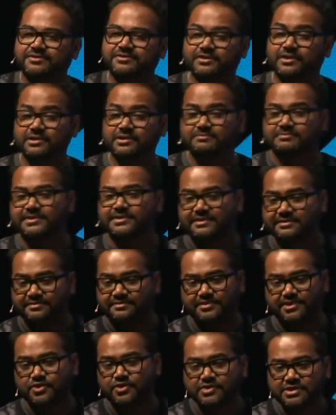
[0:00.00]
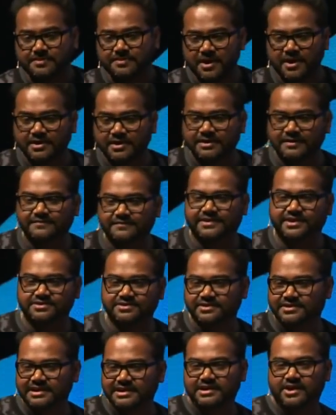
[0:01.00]
so there's huge amount of
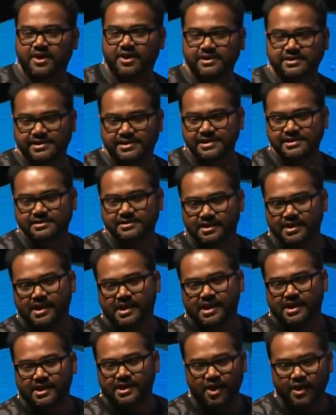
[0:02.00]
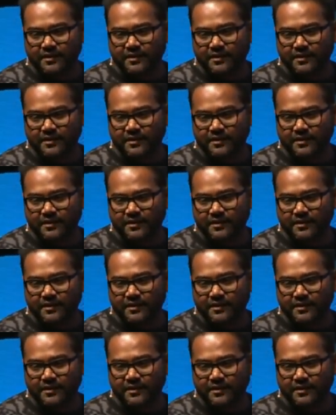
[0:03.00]
digital content, a lot